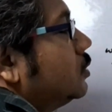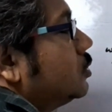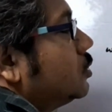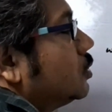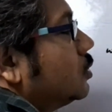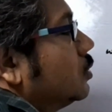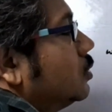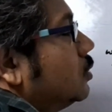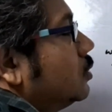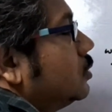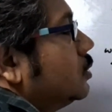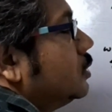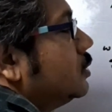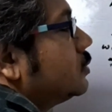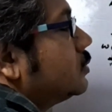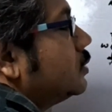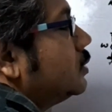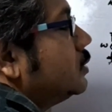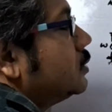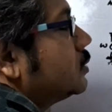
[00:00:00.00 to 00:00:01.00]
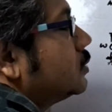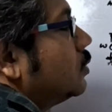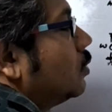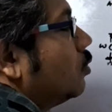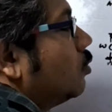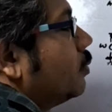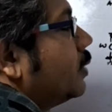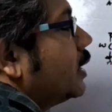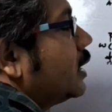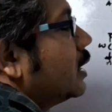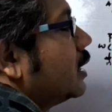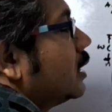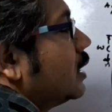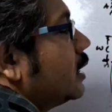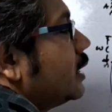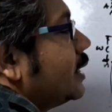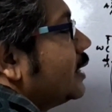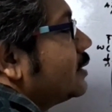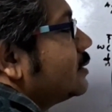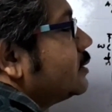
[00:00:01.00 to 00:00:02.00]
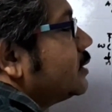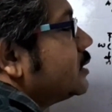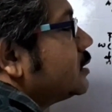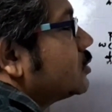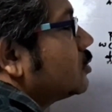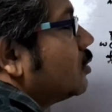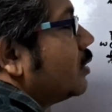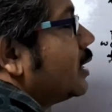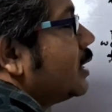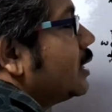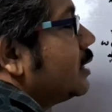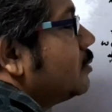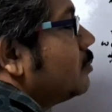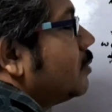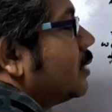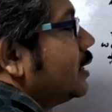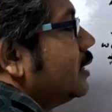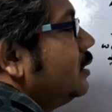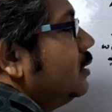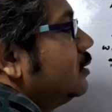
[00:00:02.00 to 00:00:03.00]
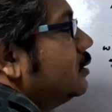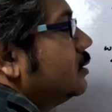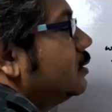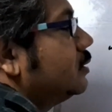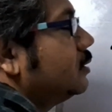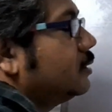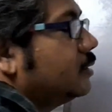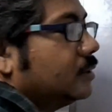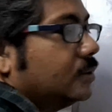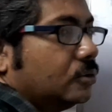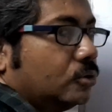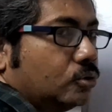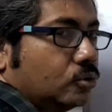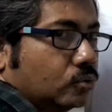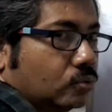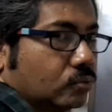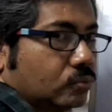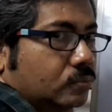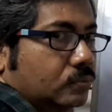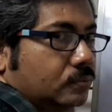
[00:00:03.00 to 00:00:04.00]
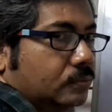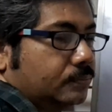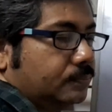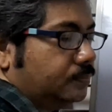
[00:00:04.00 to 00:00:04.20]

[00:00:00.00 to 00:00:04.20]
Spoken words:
so this is omega x square by 2.